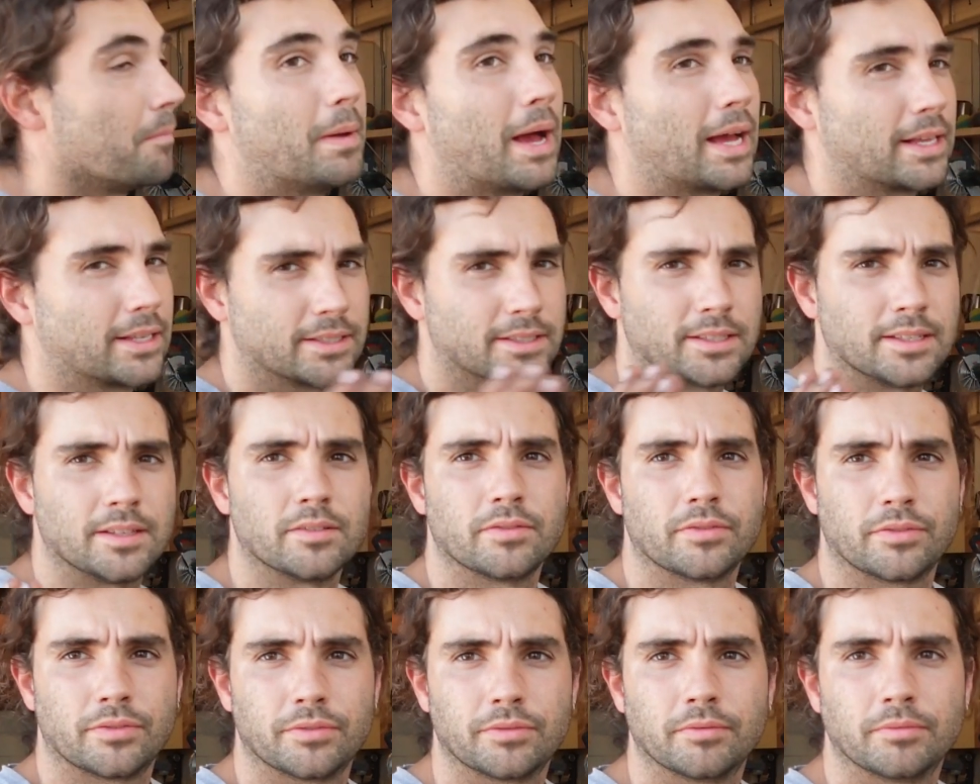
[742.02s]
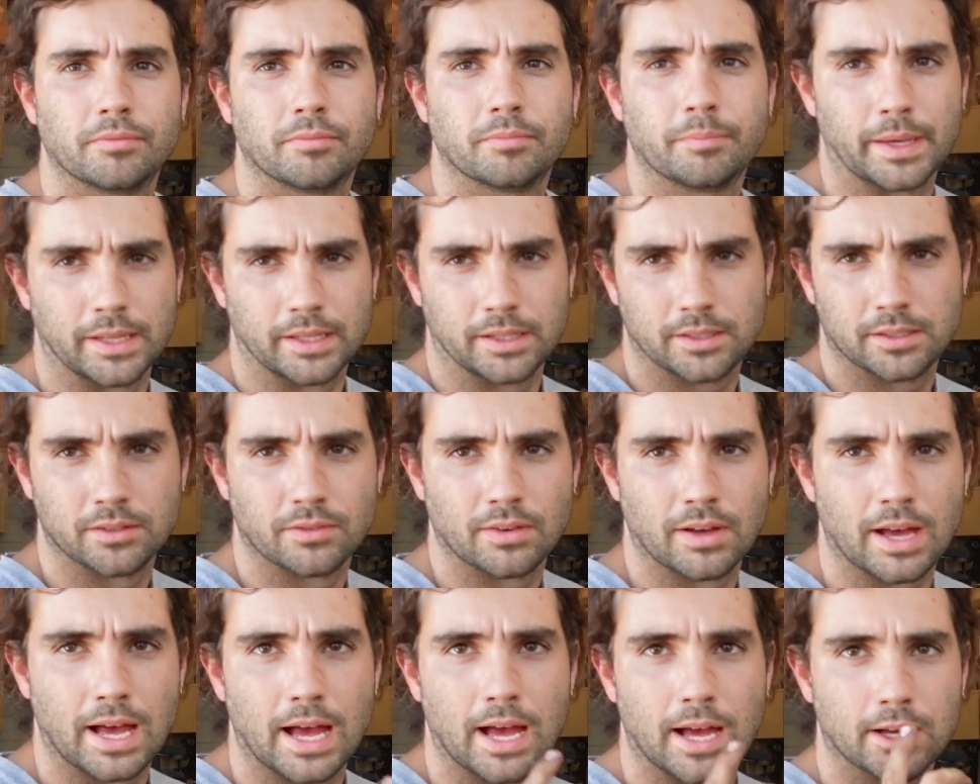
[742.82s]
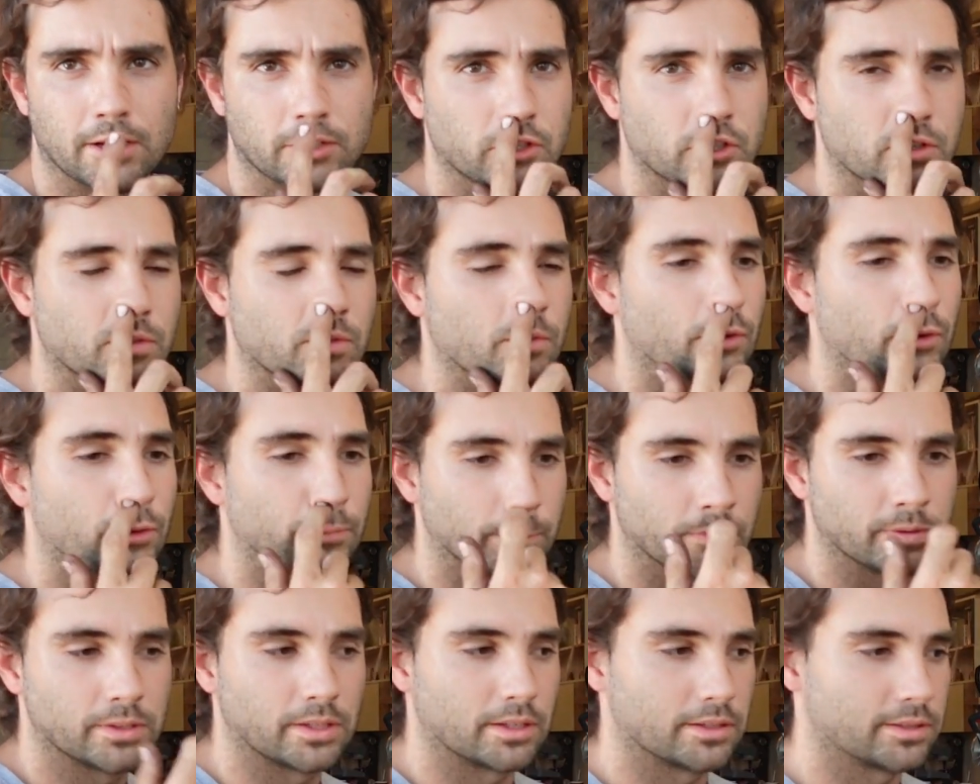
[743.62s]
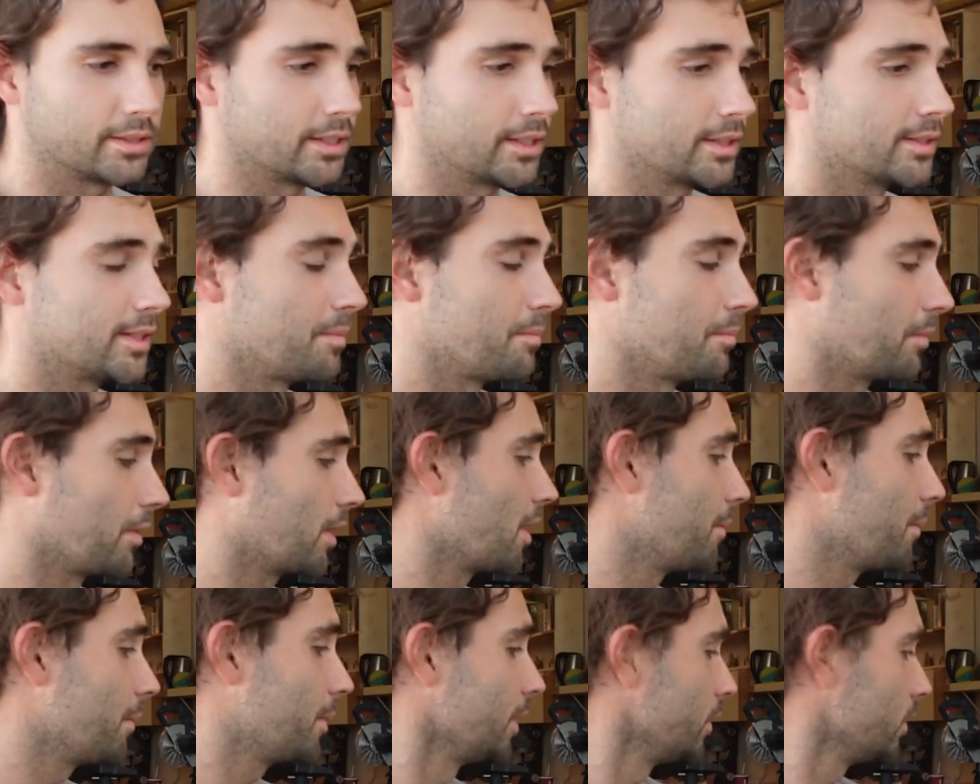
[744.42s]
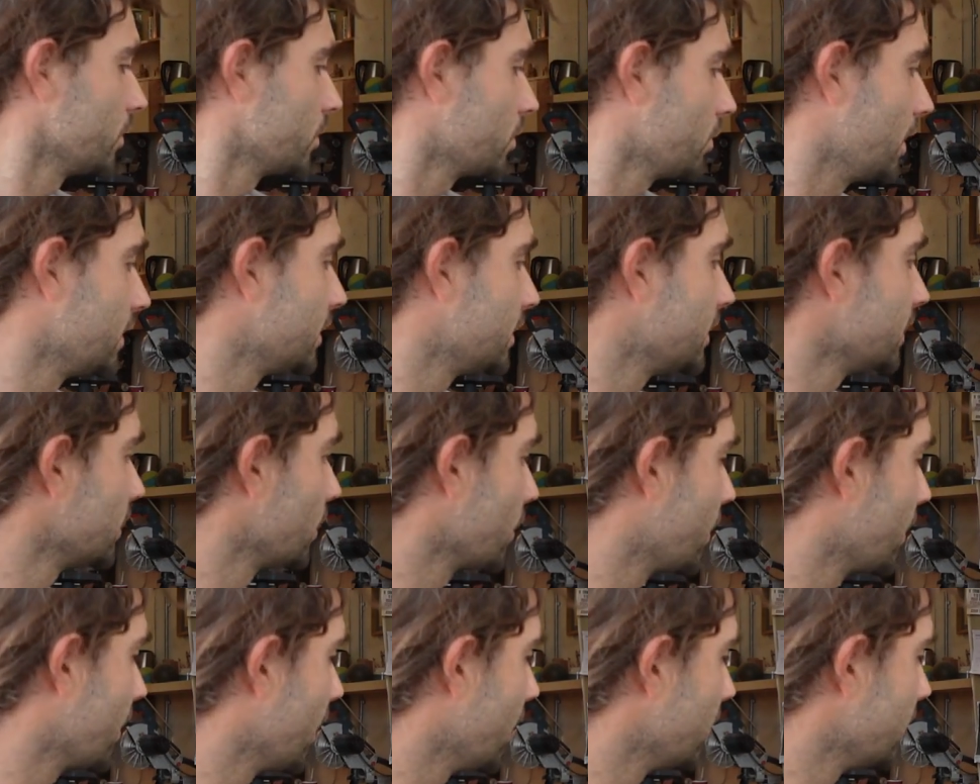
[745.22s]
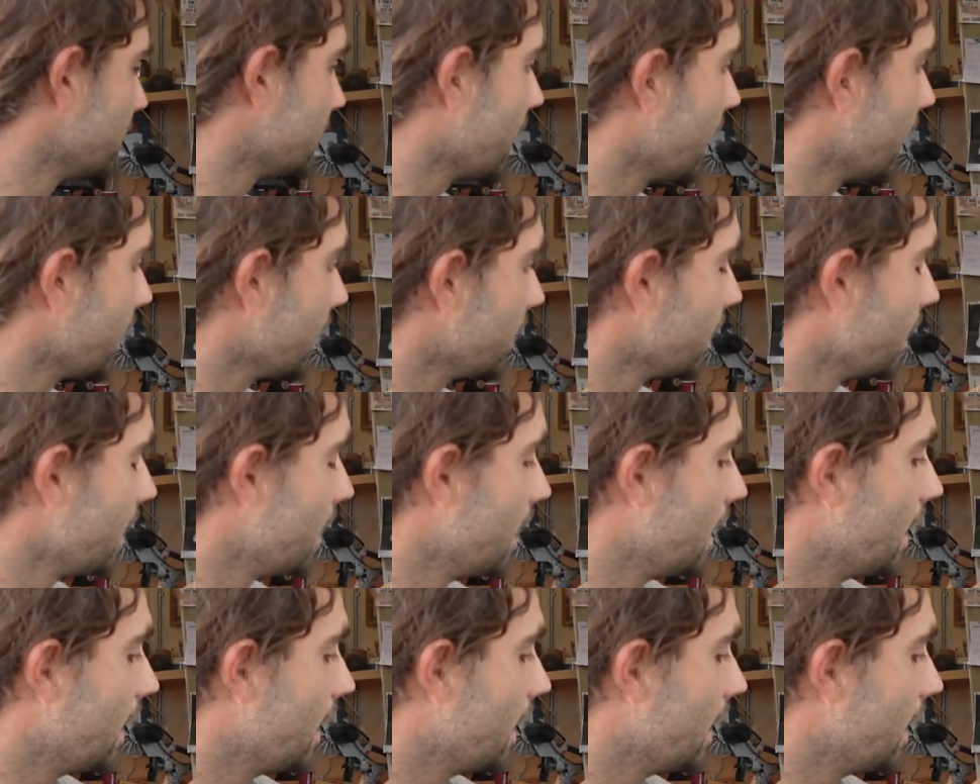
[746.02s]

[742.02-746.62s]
massive bits of ash from Sussex Timber Company, which is what I did on Thursday,